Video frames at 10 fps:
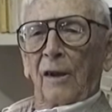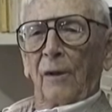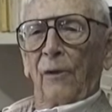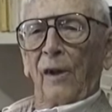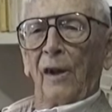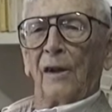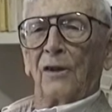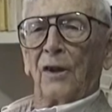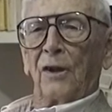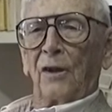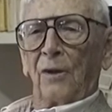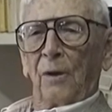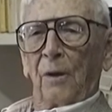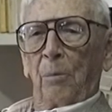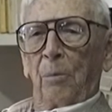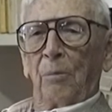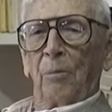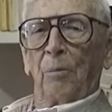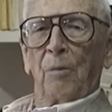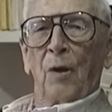the fellow that just uh,
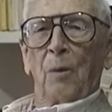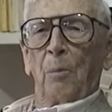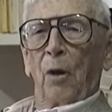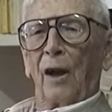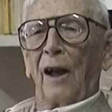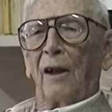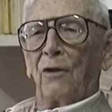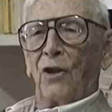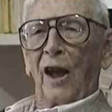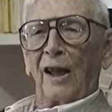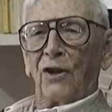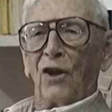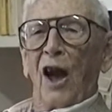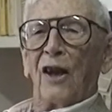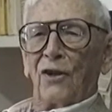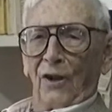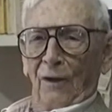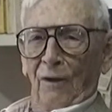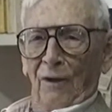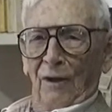bought out Jack Johnson,"
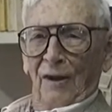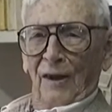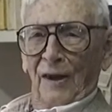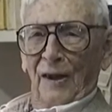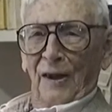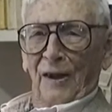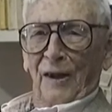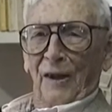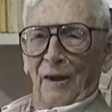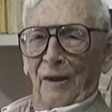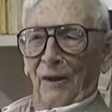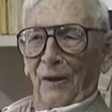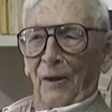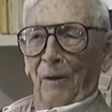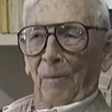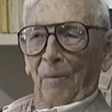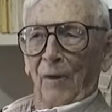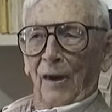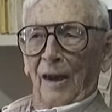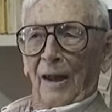and. Uh,
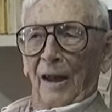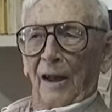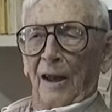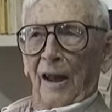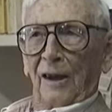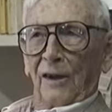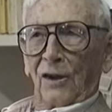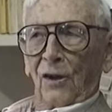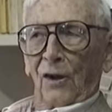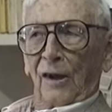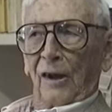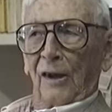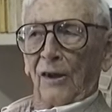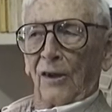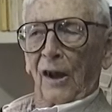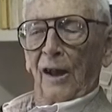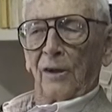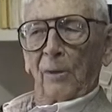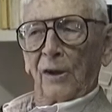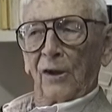and he had this look in his
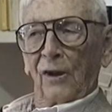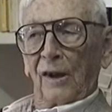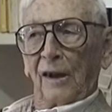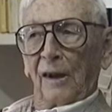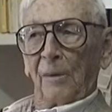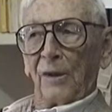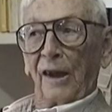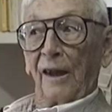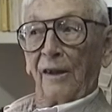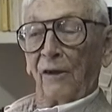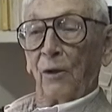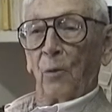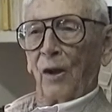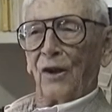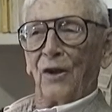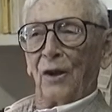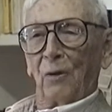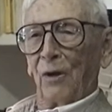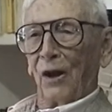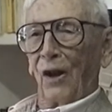eyes when he was looking at them, saying, do you want to see a
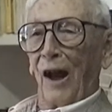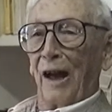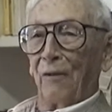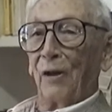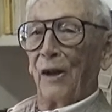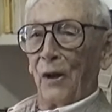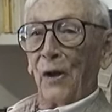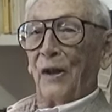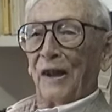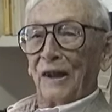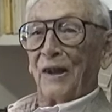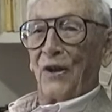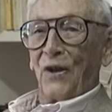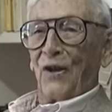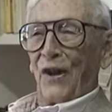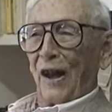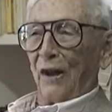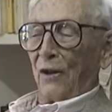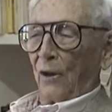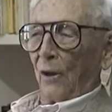real live one? this is
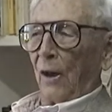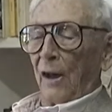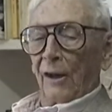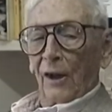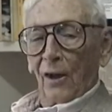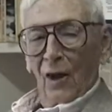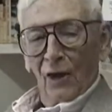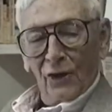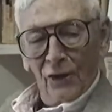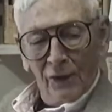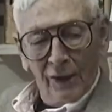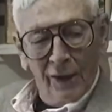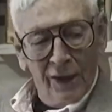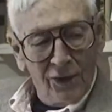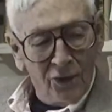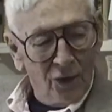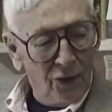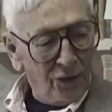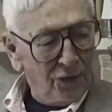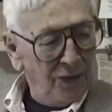it. So they all, their heads
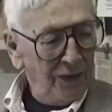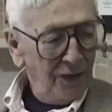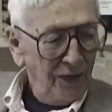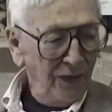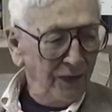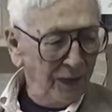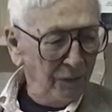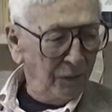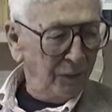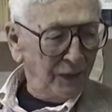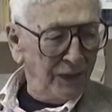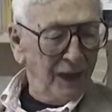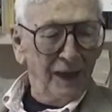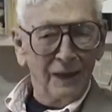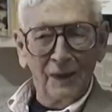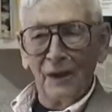all turned, and I'll never forget